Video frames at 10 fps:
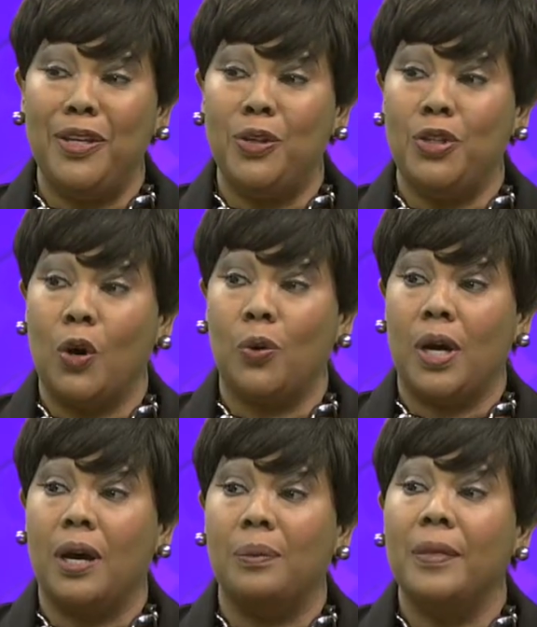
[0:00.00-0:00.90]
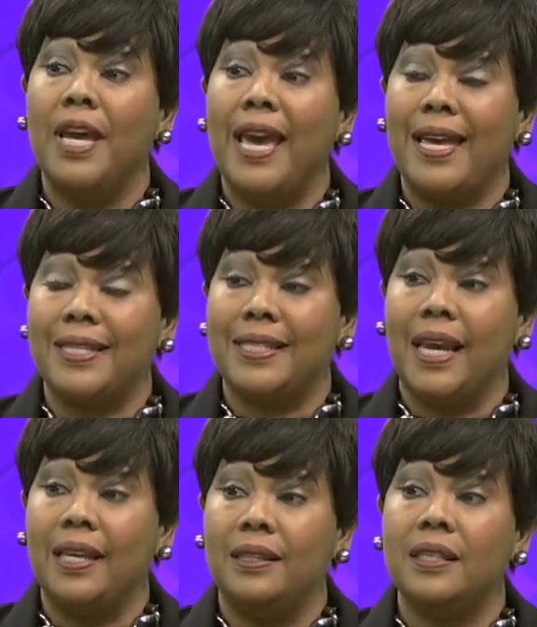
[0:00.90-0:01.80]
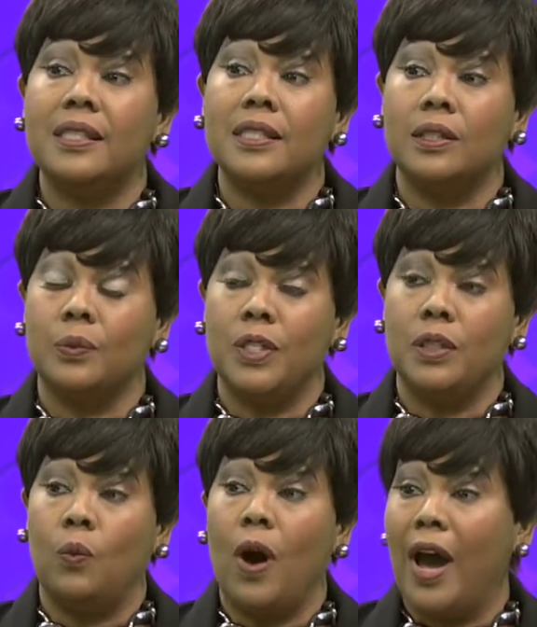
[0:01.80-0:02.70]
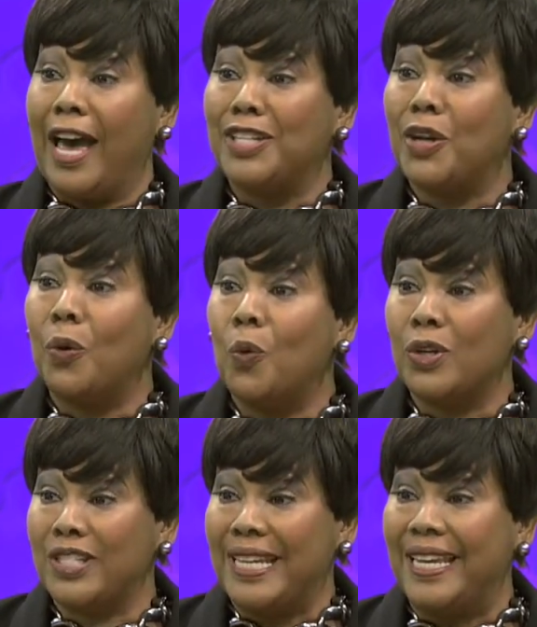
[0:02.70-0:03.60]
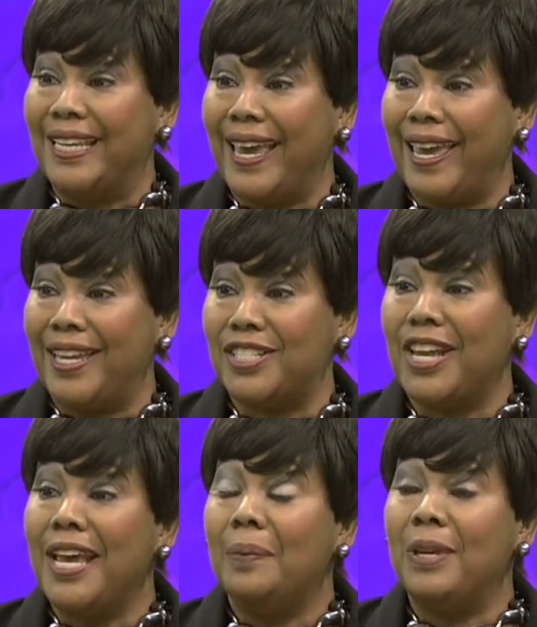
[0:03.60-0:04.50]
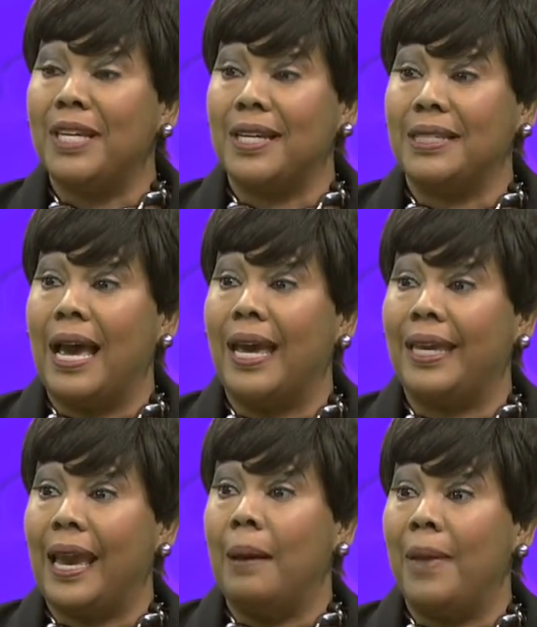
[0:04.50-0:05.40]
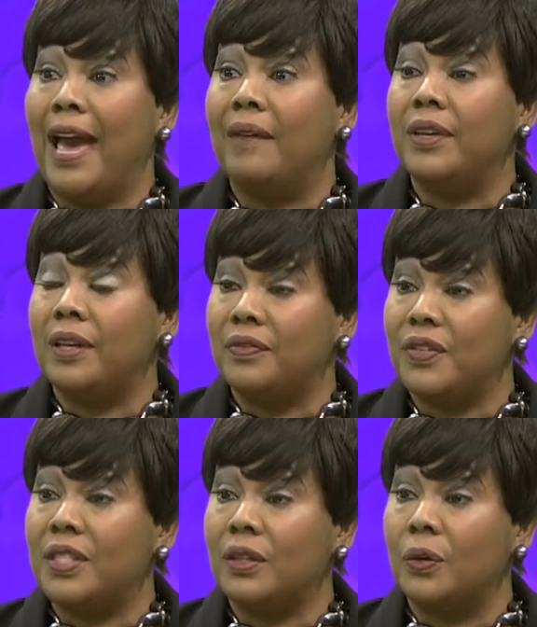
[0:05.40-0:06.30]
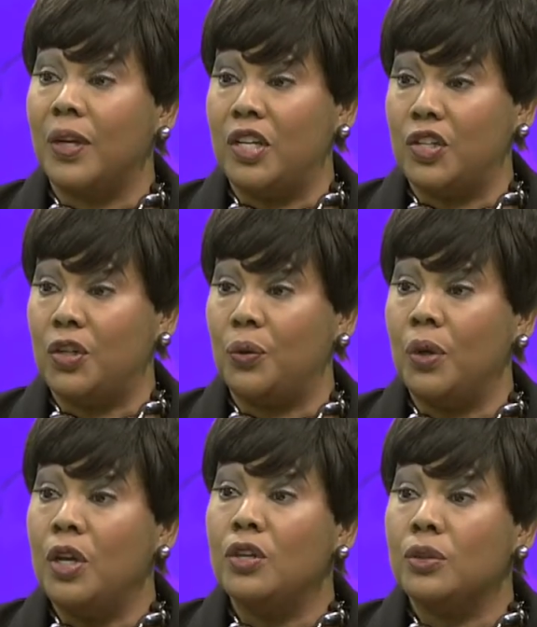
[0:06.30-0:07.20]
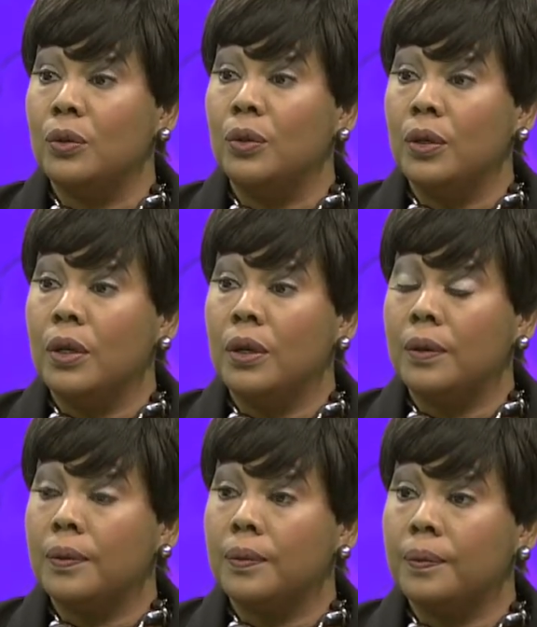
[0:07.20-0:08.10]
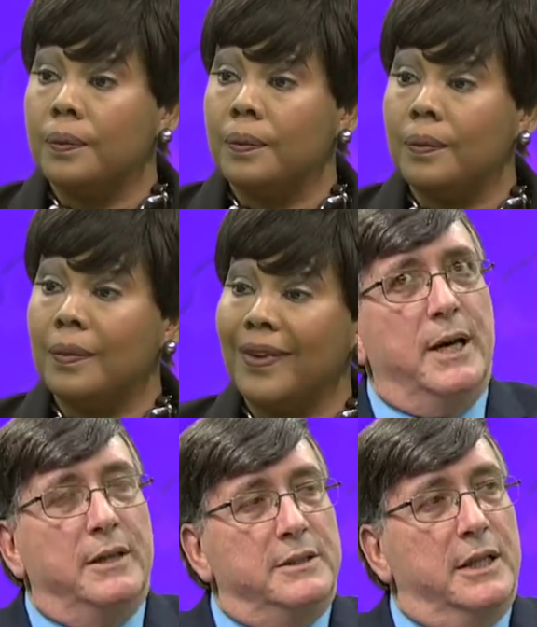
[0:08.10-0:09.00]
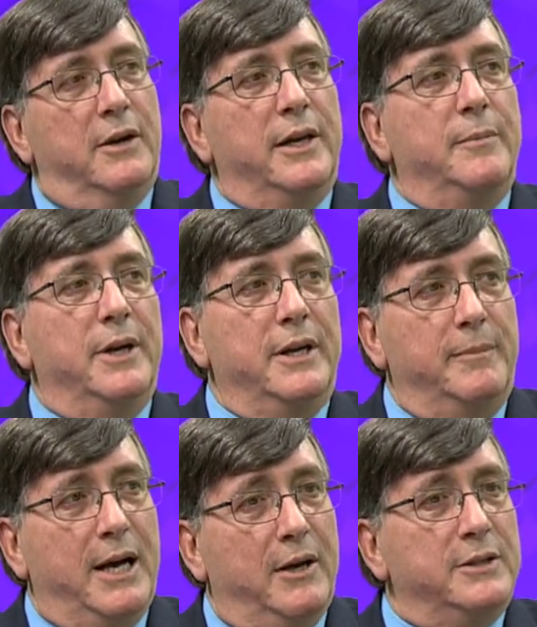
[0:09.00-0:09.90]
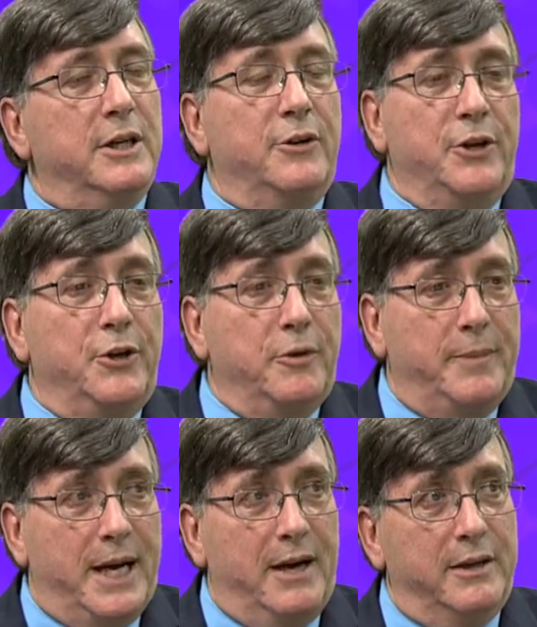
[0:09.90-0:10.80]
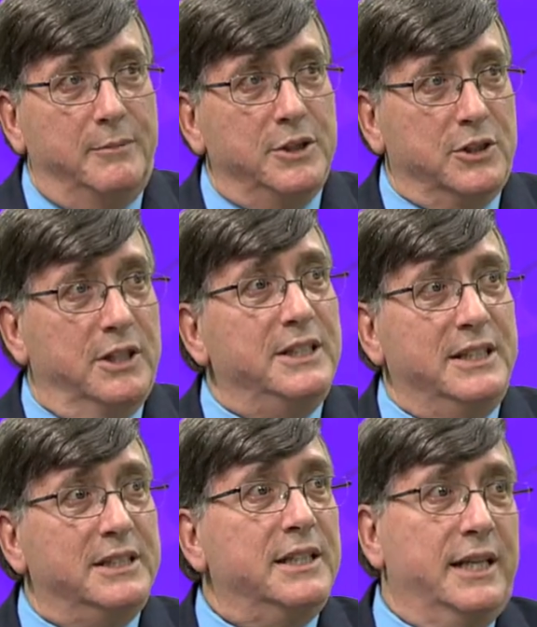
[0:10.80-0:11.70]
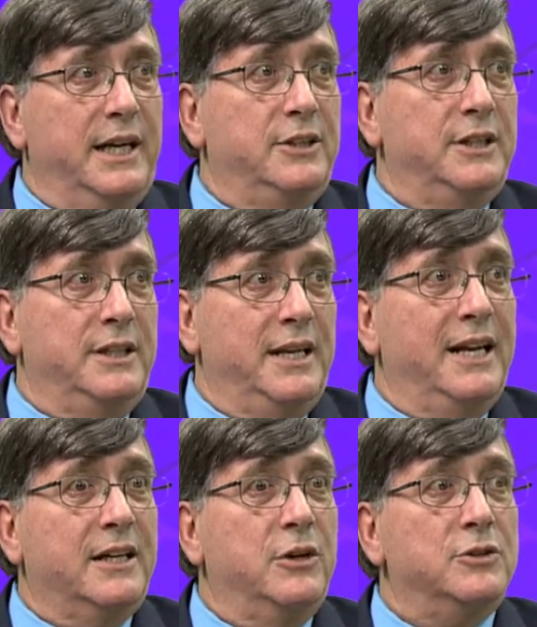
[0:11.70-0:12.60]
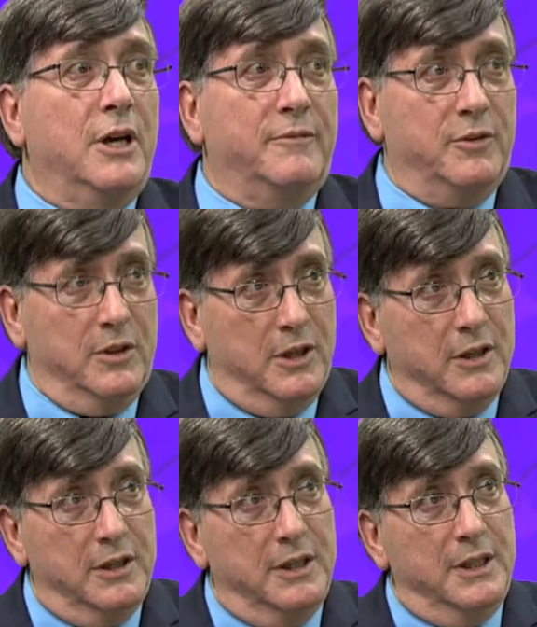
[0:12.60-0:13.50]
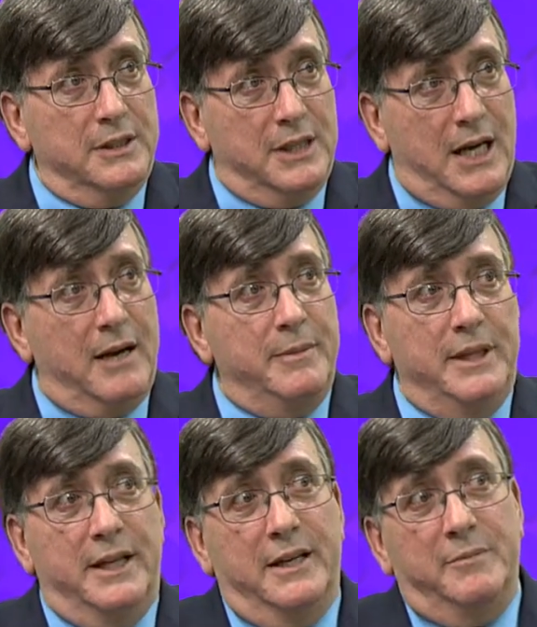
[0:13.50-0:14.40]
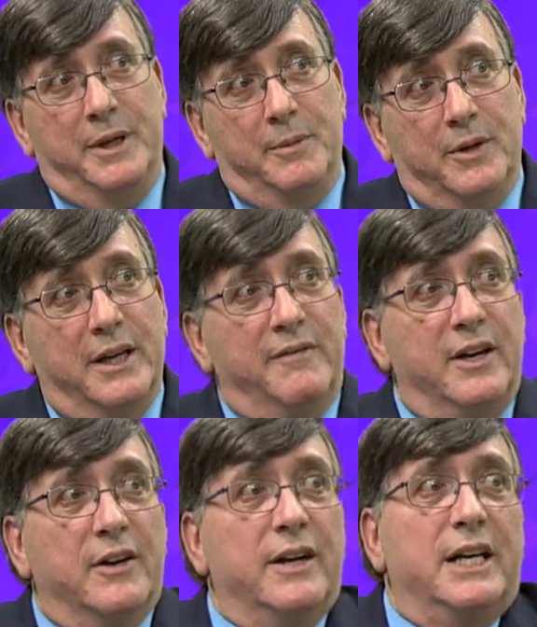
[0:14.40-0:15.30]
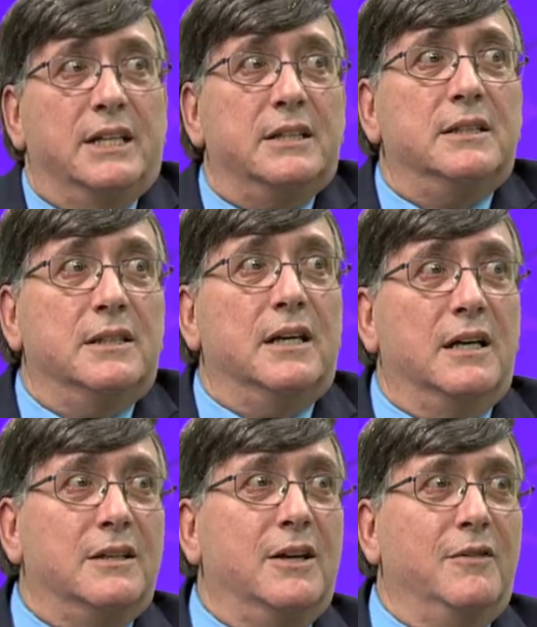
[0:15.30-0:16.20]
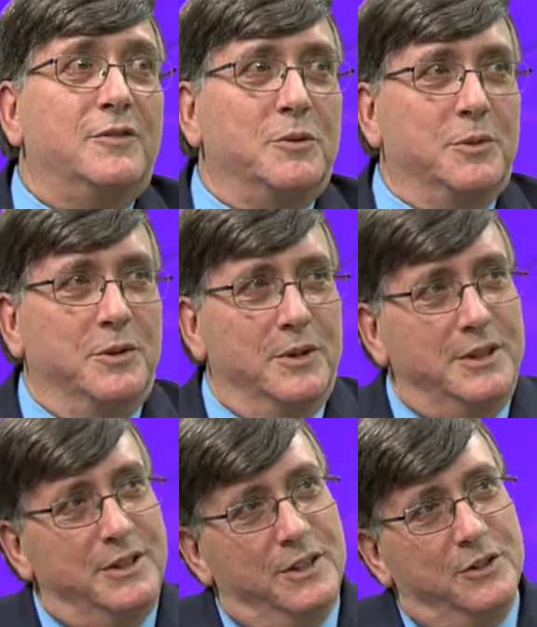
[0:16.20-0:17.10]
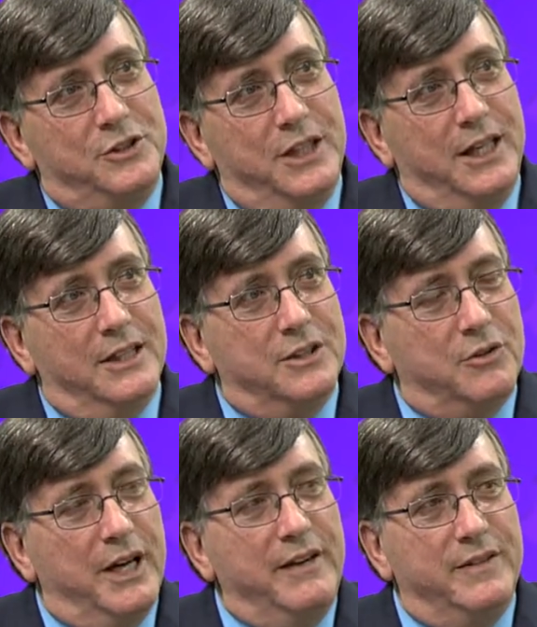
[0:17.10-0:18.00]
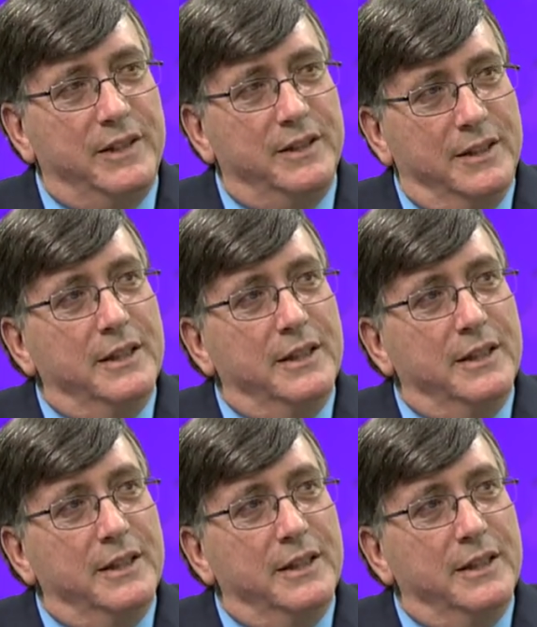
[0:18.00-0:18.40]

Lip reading: You don't come and say, this is the reason why I don't want to engage, because I'm having a physical issue. I'm certainly not one that I want to talk about and tell anybody about, tell you about. I'm just going to disengage, and it goes on for a long time. And then people get very uncomfortable, and she gets craven.